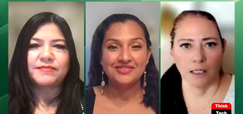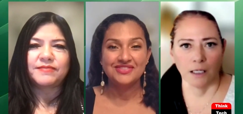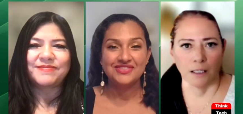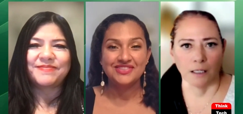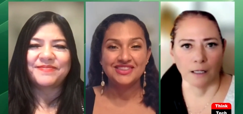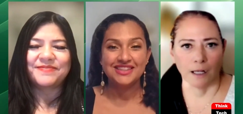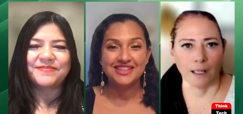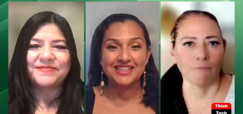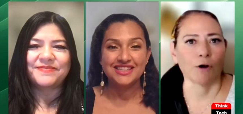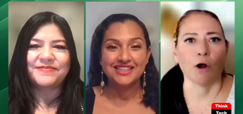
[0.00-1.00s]
Speaker 1: and
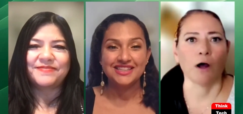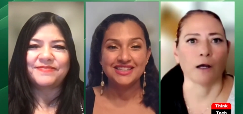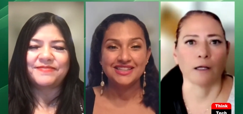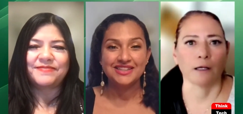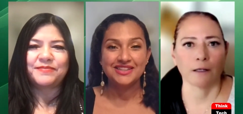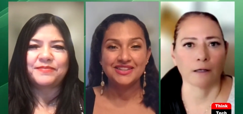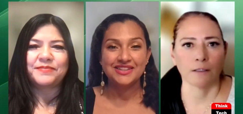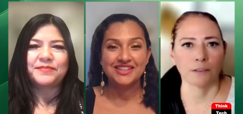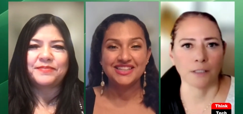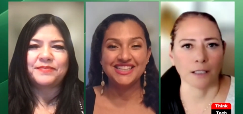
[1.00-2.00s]
I gave her a hug
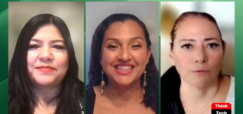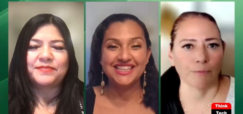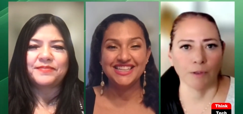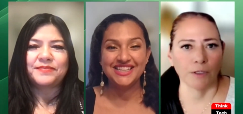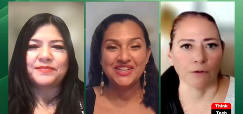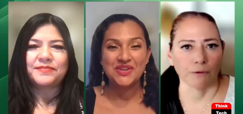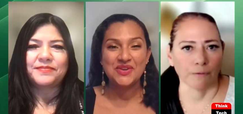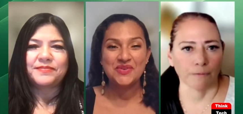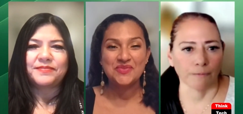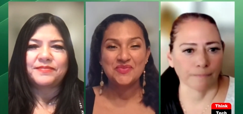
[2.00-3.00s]
because that's what we do.
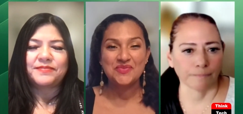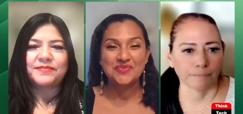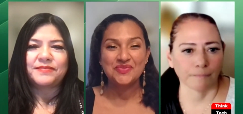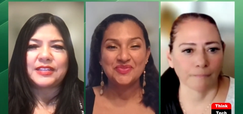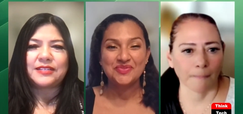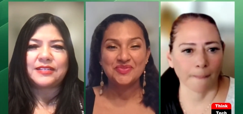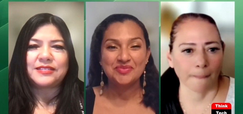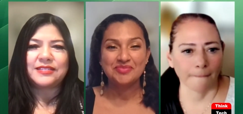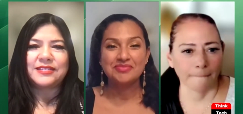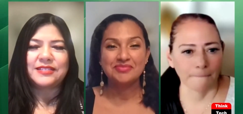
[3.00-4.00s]

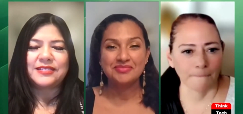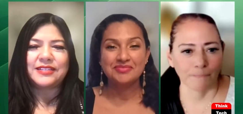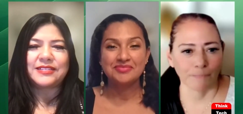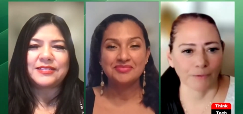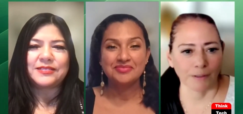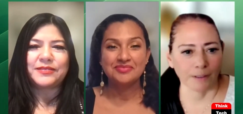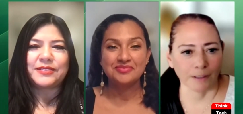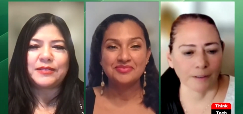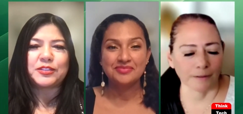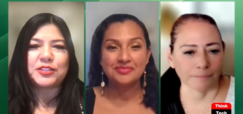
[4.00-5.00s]
Yes.
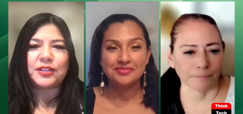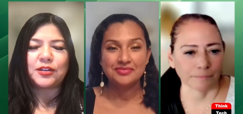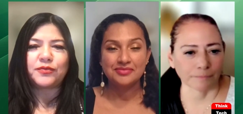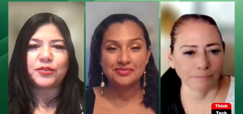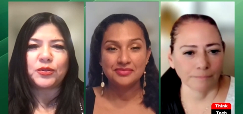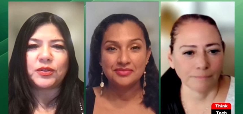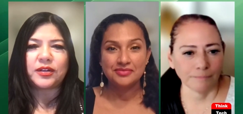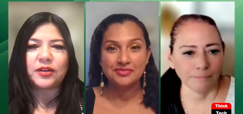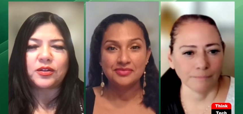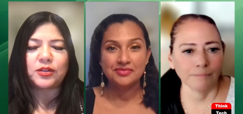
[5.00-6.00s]
We love to share our
Speaker 2: food
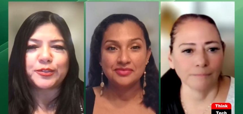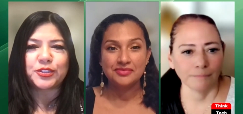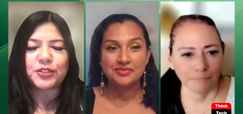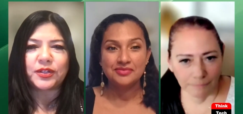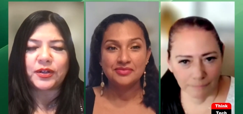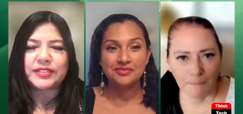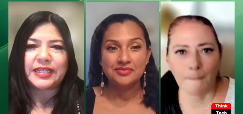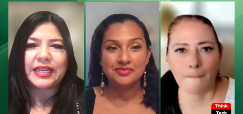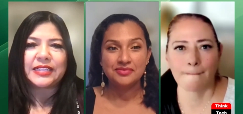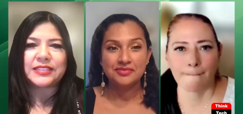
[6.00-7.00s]
and our culture and our
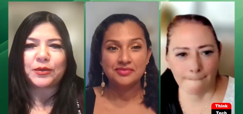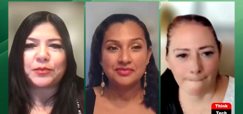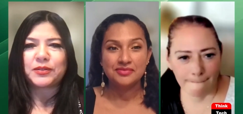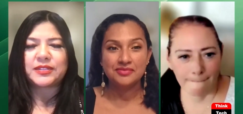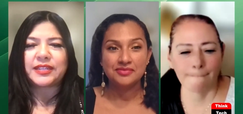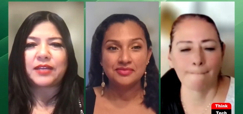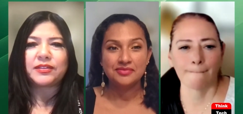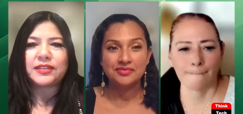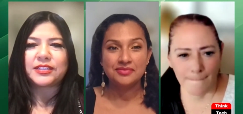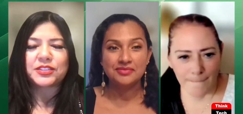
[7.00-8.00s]
dance, our music,
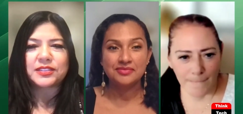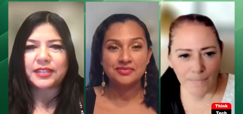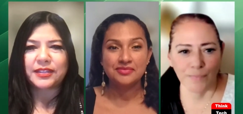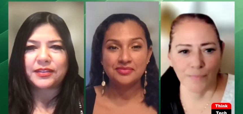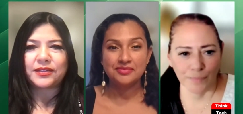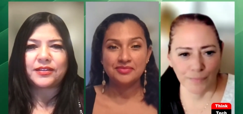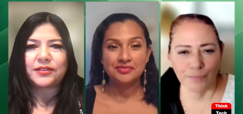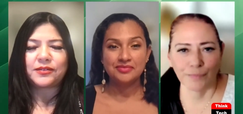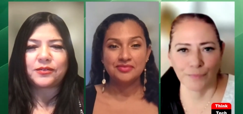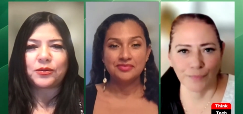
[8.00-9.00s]
everything, just like
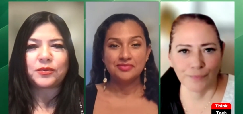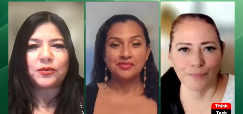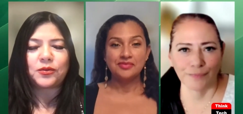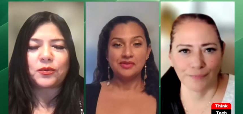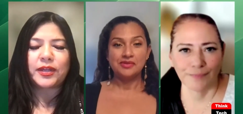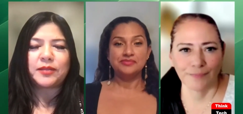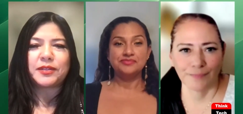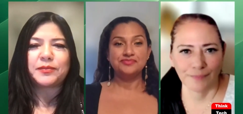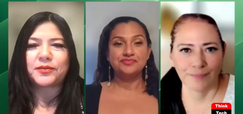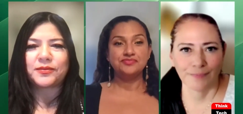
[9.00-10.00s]
the whole Hawaiian
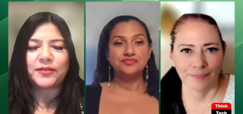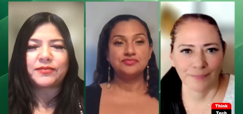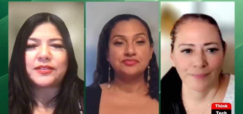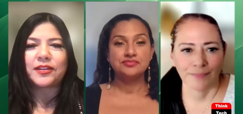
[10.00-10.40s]
people. We have a